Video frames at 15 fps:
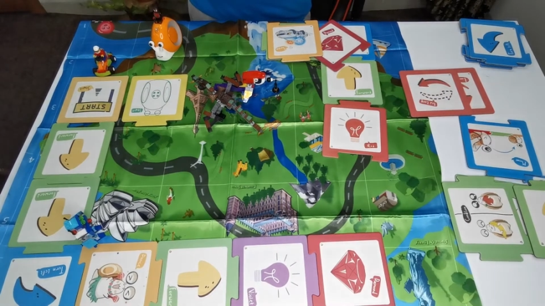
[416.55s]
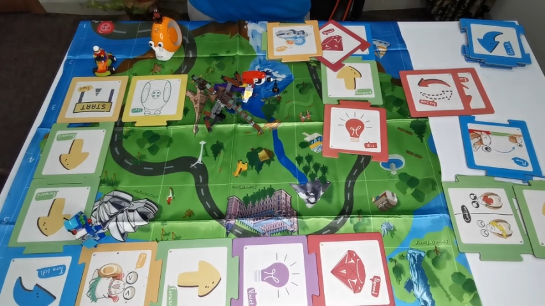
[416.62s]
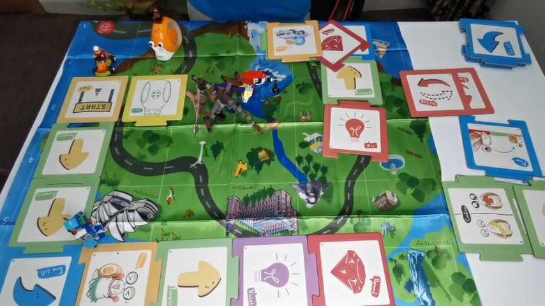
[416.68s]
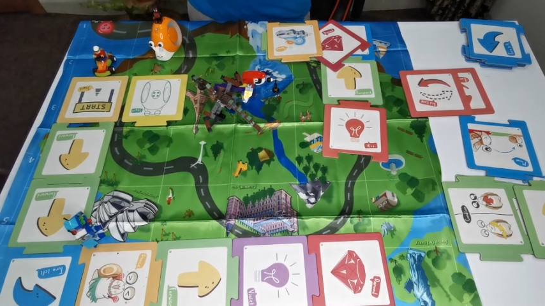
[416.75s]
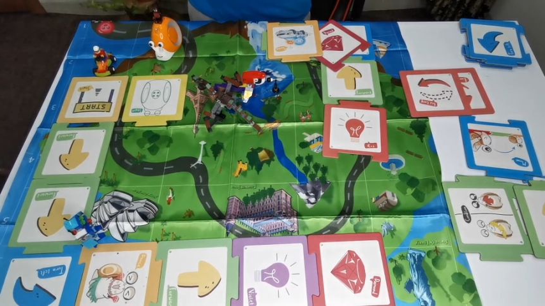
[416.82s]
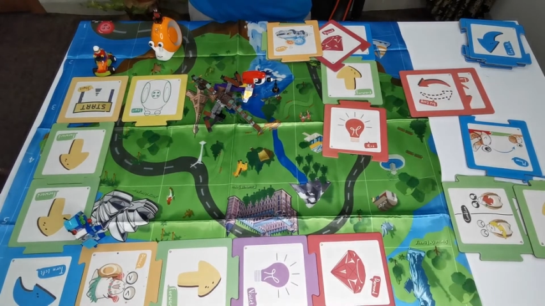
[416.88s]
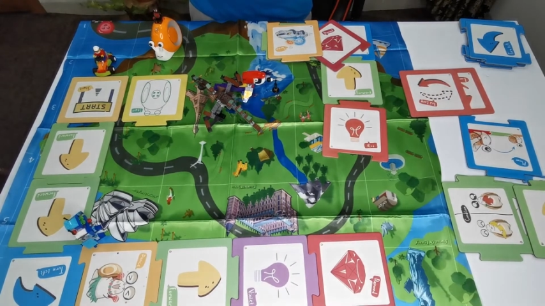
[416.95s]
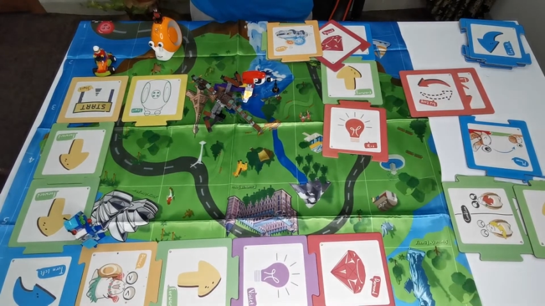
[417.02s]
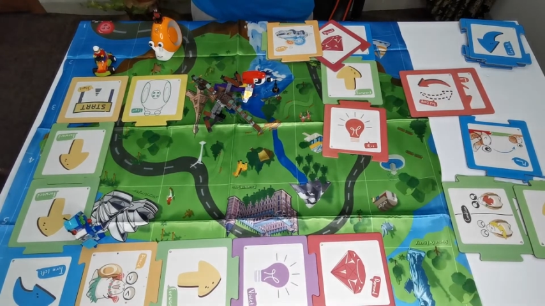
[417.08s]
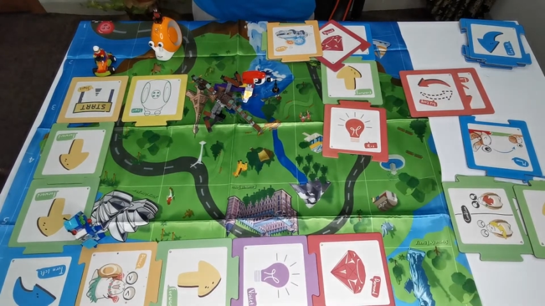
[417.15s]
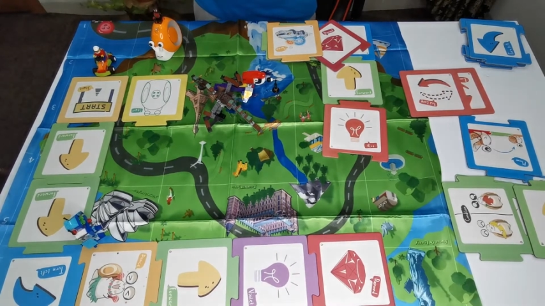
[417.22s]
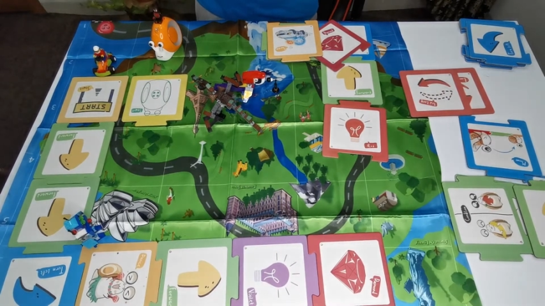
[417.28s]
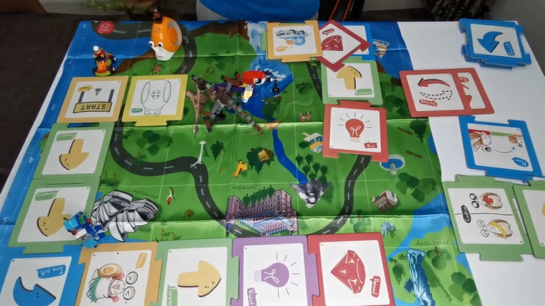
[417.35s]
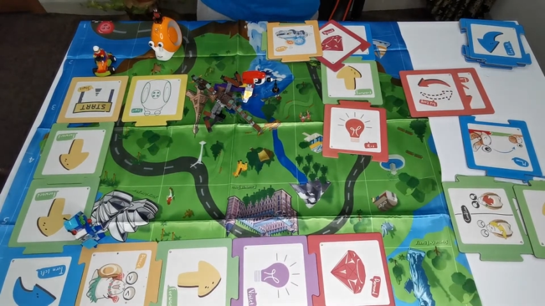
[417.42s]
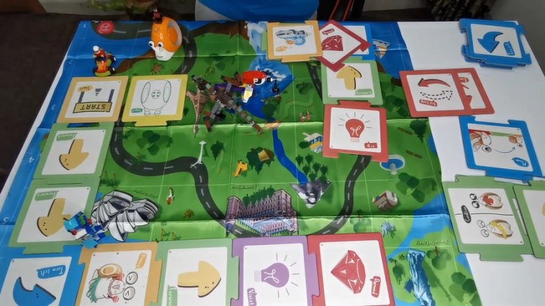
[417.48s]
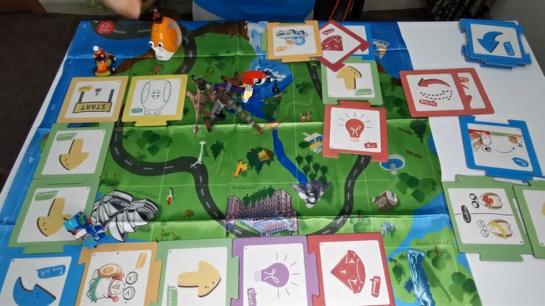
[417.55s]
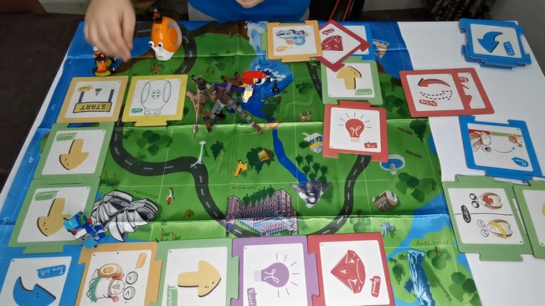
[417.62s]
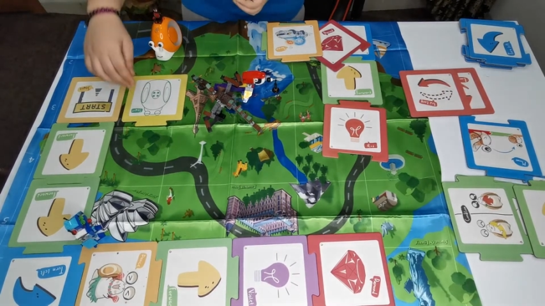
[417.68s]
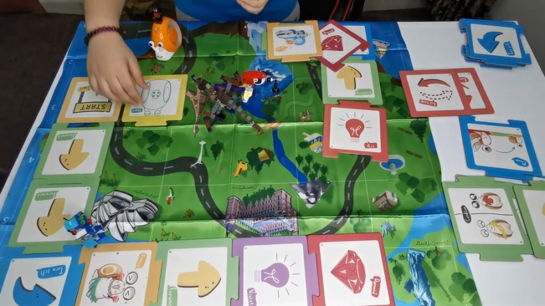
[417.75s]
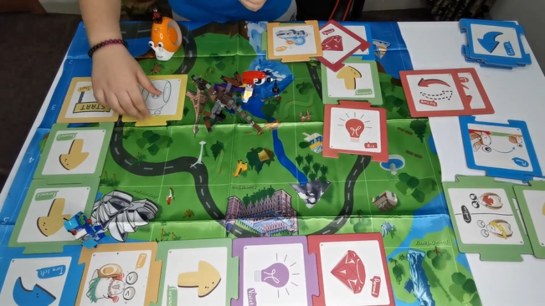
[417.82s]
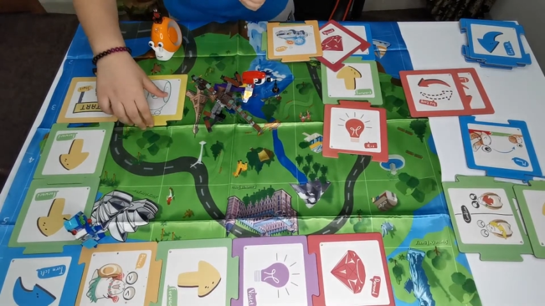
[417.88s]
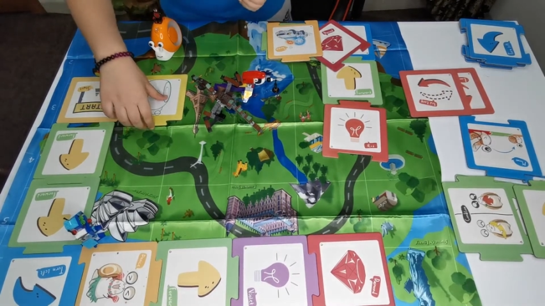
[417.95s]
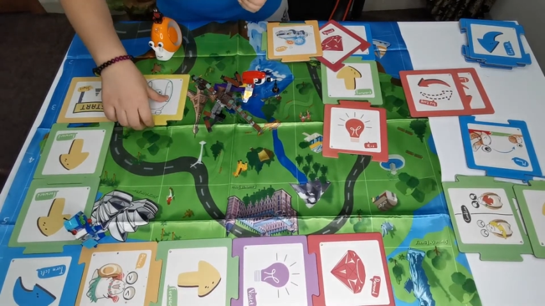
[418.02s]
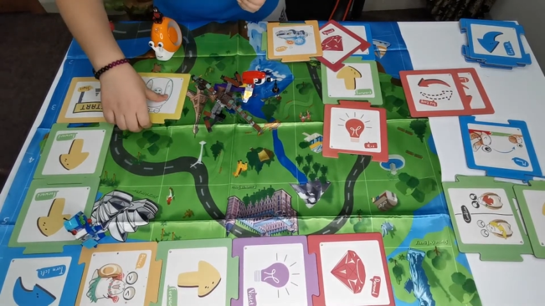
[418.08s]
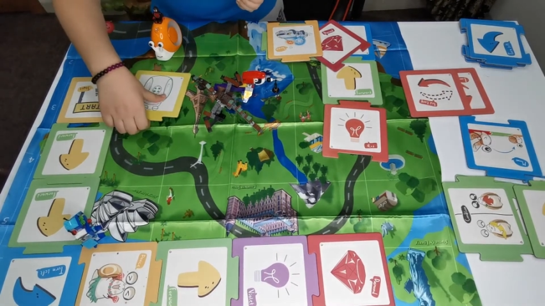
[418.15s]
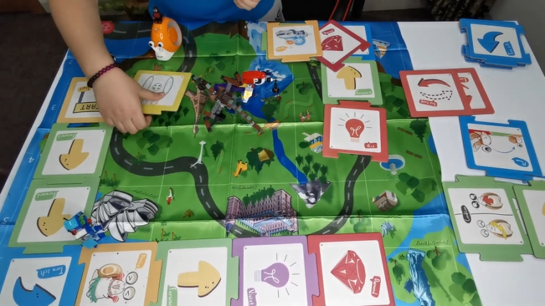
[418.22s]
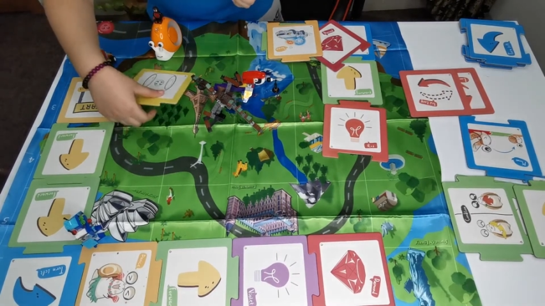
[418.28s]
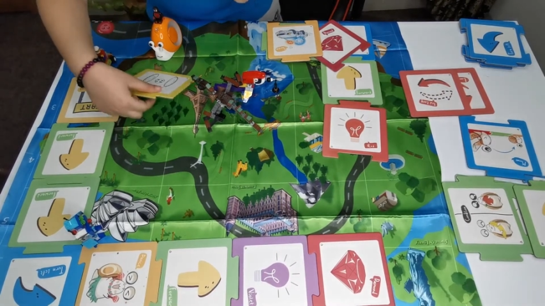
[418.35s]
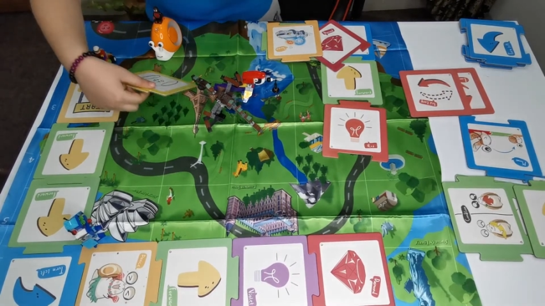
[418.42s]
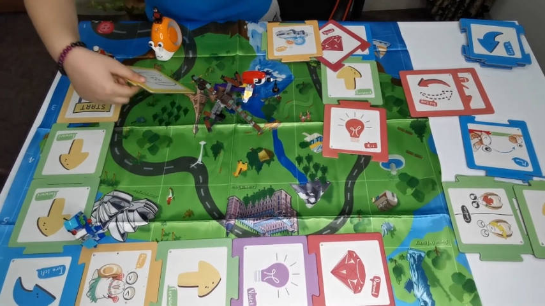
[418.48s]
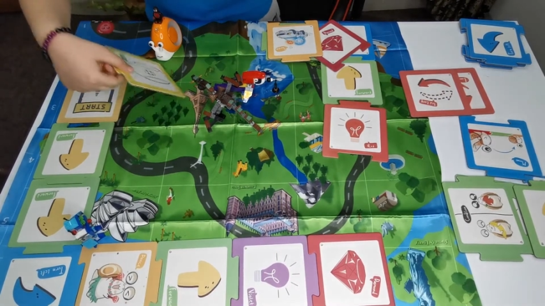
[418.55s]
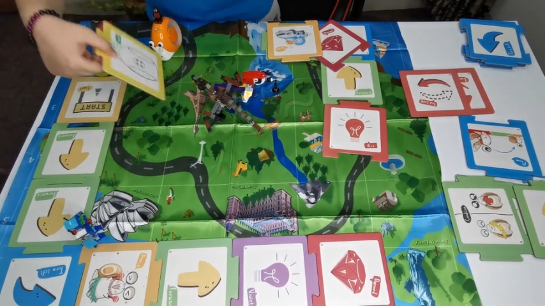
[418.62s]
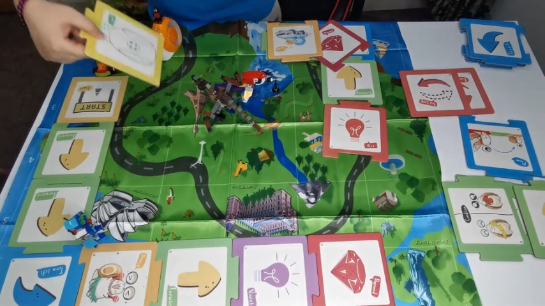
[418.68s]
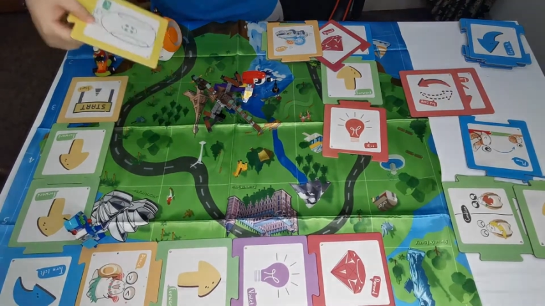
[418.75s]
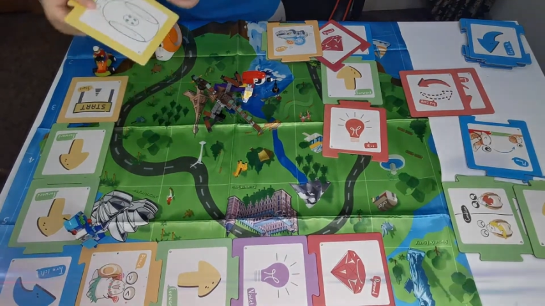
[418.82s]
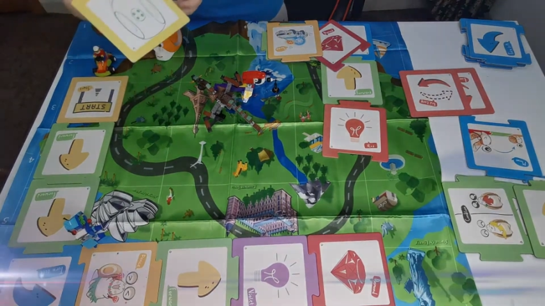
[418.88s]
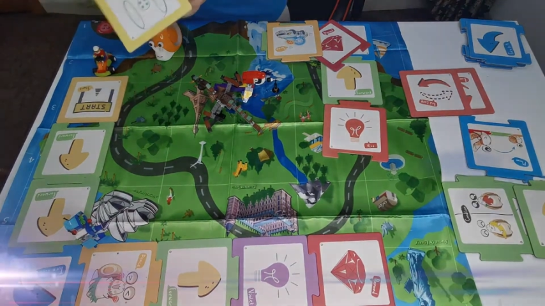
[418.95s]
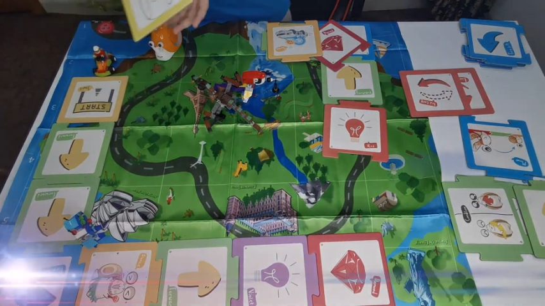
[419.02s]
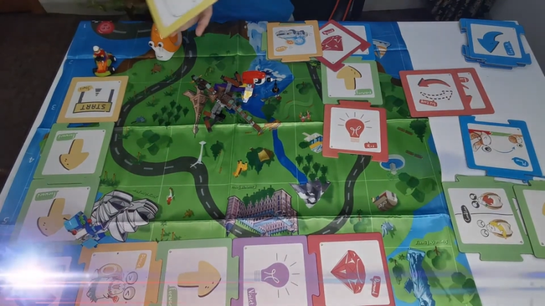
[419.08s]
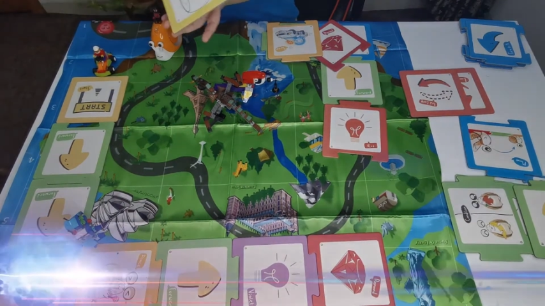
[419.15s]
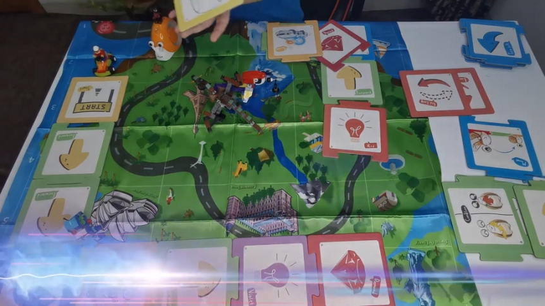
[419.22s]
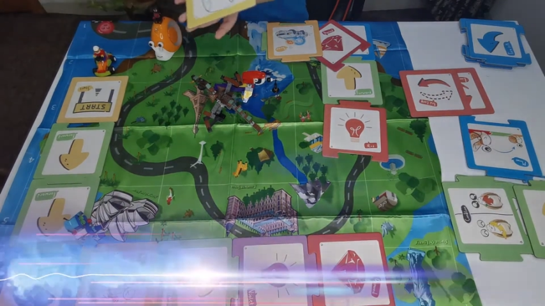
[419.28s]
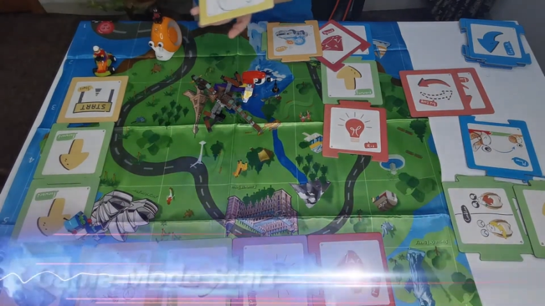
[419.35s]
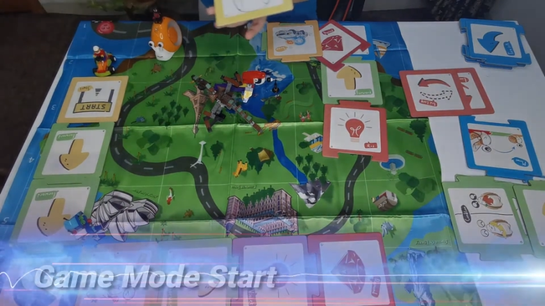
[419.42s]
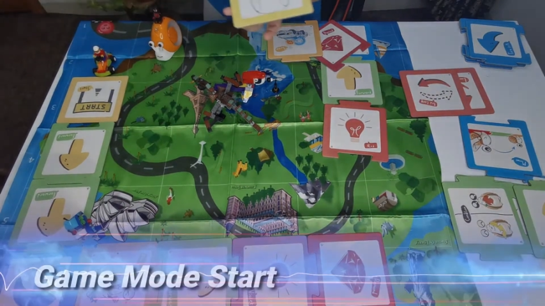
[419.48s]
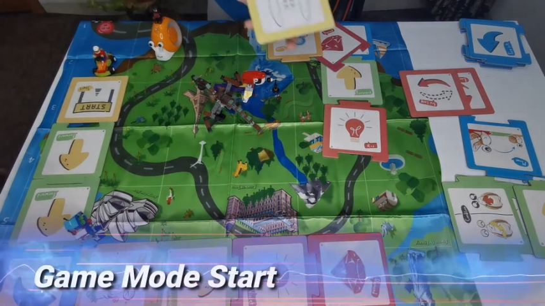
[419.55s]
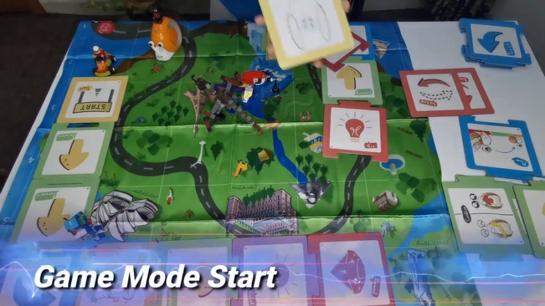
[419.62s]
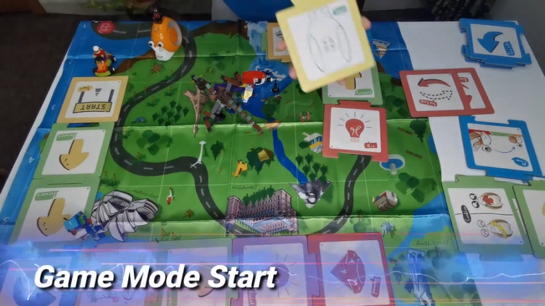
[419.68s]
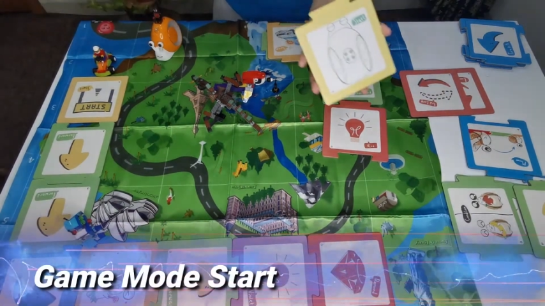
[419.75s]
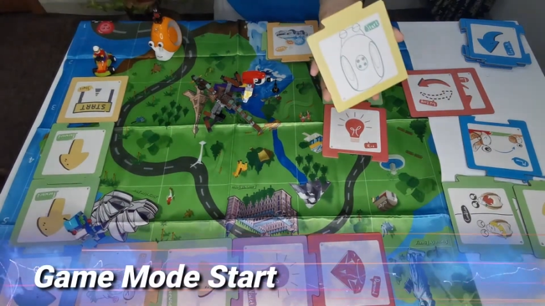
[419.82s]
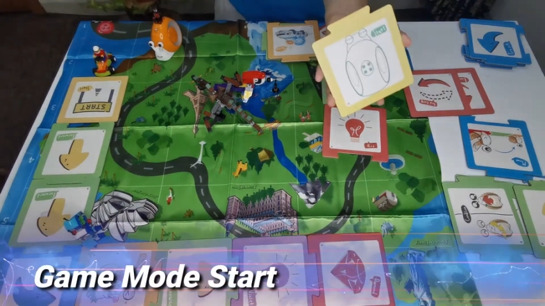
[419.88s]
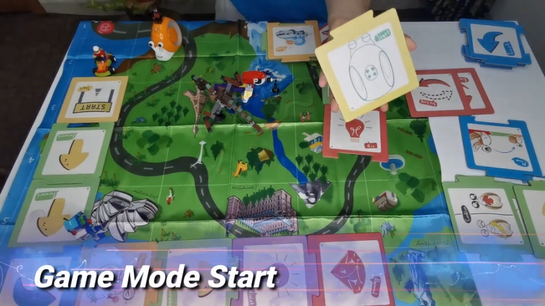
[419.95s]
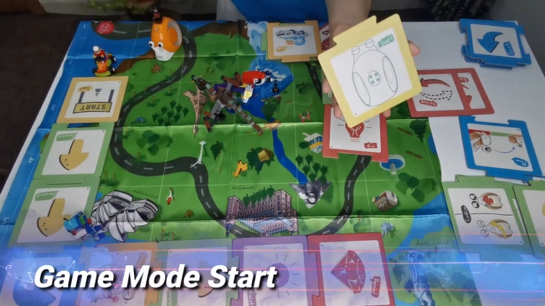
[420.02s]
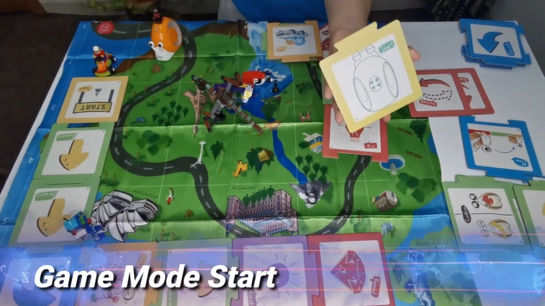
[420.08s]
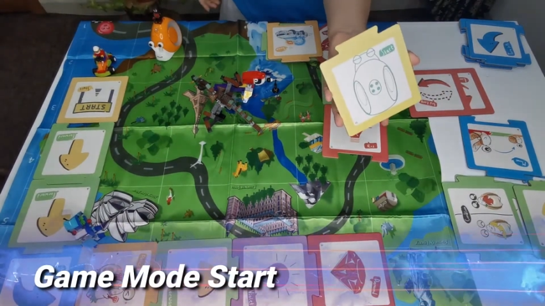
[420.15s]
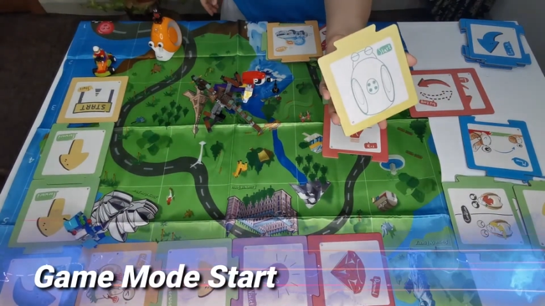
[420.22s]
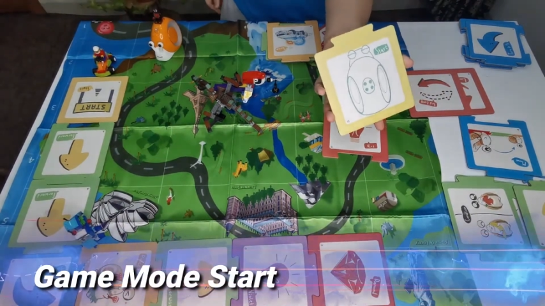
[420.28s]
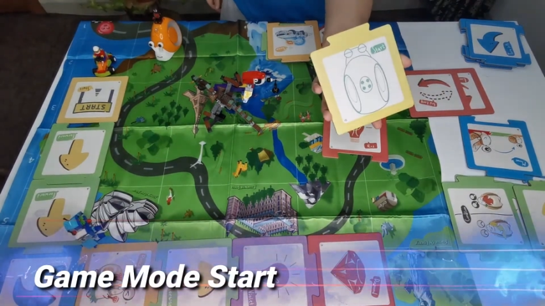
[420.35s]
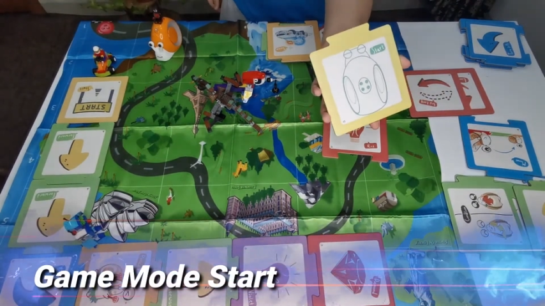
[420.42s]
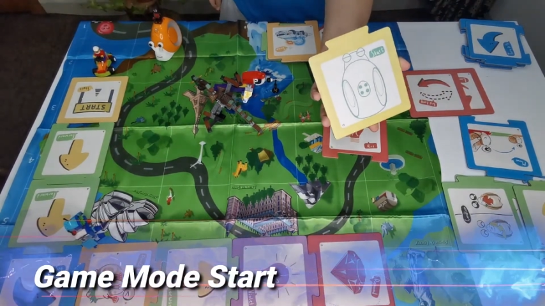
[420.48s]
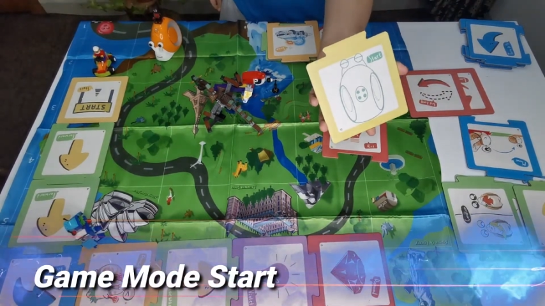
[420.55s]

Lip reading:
Nobody's mouth can be seen.